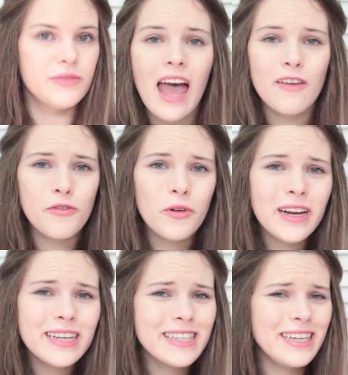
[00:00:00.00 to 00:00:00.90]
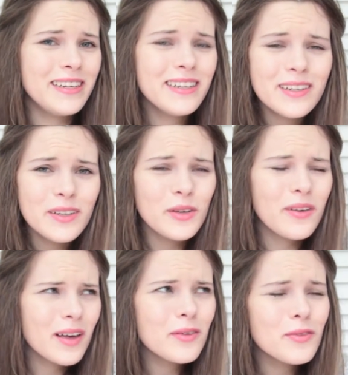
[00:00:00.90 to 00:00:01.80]
At £4.19 you
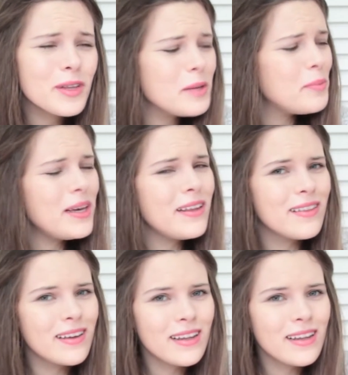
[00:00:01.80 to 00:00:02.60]
can't really beat the